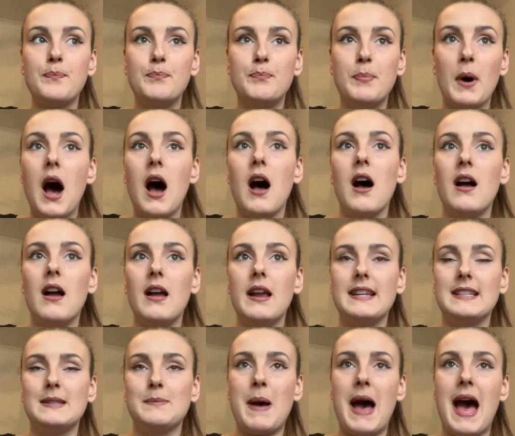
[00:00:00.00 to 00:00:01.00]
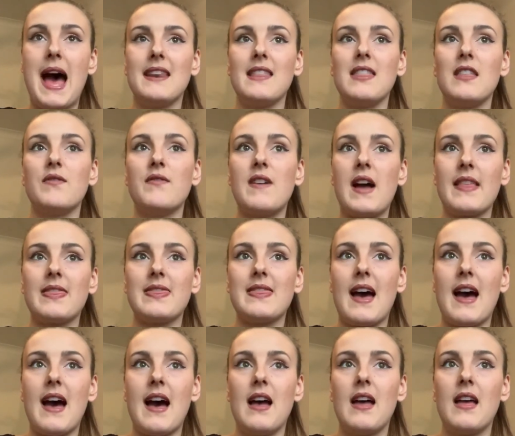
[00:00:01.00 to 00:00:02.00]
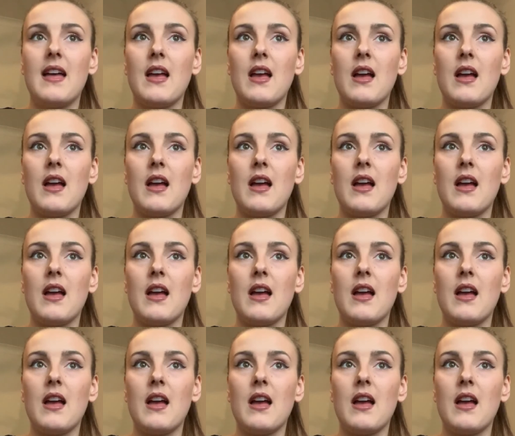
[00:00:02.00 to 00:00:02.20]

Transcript: but it's bad in the fact that